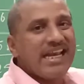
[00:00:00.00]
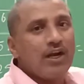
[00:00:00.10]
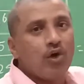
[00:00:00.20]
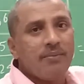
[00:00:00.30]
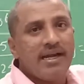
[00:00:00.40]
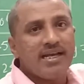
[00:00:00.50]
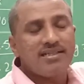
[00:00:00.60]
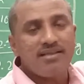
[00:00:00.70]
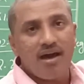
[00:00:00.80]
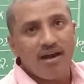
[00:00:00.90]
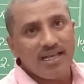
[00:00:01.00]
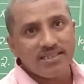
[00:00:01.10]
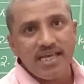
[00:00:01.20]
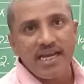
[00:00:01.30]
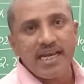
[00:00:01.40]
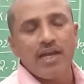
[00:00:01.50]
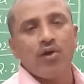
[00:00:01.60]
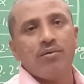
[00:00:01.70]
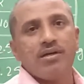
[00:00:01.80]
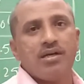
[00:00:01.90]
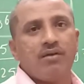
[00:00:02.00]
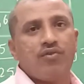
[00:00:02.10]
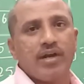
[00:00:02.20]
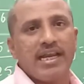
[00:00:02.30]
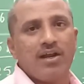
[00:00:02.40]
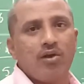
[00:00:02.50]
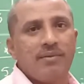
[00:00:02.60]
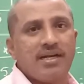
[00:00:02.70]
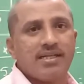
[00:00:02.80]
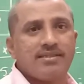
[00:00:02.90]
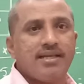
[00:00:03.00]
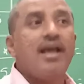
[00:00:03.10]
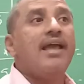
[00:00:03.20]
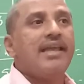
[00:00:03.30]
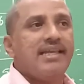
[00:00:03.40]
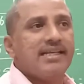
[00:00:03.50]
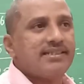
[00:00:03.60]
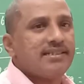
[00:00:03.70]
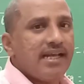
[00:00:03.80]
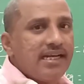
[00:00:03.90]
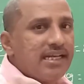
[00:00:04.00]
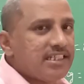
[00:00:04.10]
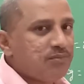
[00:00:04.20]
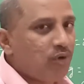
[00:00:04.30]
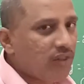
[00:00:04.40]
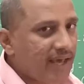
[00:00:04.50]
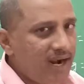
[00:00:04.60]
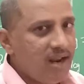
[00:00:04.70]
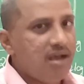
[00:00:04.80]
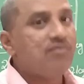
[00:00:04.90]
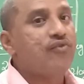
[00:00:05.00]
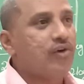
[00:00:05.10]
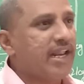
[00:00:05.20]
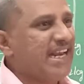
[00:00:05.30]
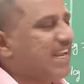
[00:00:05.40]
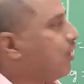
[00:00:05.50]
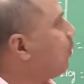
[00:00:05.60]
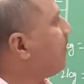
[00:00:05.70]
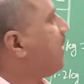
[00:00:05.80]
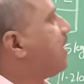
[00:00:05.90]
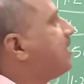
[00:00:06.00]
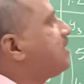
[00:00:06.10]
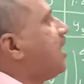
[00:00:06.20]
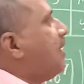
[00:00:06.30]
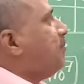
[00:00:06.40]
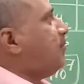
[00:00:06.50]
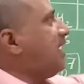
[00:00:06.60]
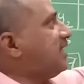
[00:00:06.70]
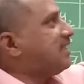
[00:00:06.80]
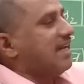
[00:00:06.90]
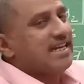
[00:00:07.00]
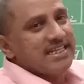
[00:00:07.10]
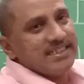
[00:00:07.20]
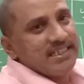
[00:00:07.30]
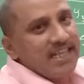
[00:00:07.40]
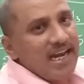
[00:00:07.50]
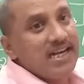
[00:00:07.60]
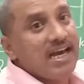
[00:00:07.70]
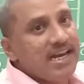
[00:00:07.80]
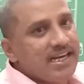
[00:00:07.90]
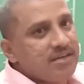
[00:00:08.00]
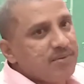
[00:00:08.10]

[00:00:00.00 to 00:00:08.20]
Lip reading: kilometers or less than 14 kilometers? Yes, it is more than 14 kilometers. Means it is in the direct